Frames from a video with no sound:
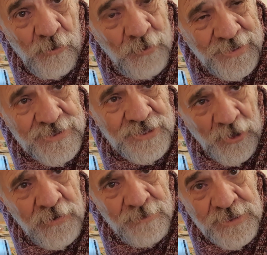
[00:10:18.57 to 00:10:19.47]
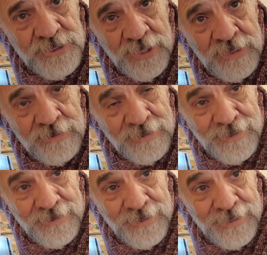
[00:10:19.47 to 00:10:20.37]
with a sewing machine.
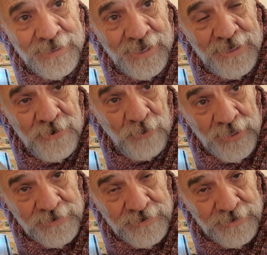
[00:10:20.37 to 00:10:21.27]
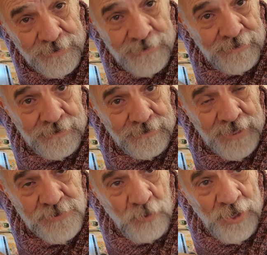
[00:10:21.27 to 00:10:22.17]
Anyway,
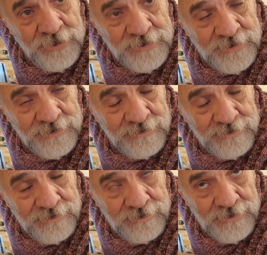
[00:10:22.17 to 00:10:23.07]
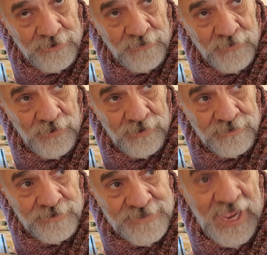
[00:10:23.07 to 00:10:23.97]
that's one, and I've got
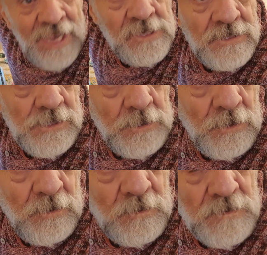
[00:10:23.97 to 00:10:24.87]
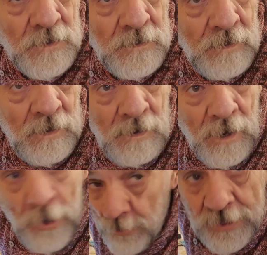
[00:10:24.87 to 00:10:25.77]
10 to do, so
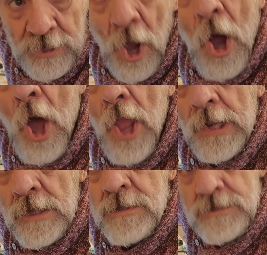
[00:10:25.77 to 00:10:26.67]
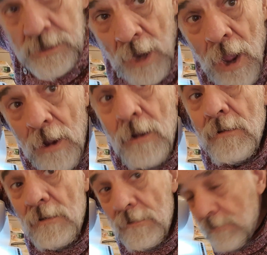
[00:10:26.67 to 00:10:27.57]
only 9 to go.